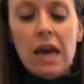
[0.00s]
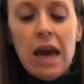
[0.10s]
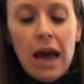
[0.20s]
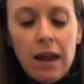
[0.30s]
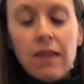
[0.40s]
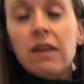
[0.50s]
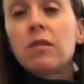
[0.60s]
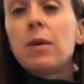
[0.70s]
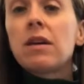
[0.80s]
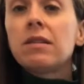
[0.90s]
And I think it's
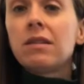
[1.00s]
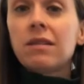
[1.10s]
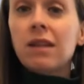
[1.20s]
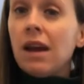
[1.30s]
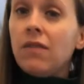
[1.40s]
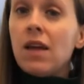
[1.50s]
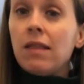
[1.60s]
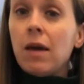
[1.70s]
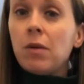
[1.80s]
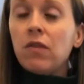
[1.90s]
because it doesn't have that
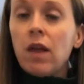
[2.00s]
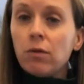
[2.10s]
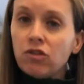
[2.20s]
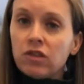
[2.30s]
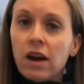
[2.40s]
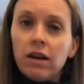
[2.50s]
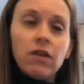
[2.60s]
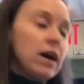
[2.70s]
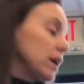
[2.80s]
lemon flower just kind of cutting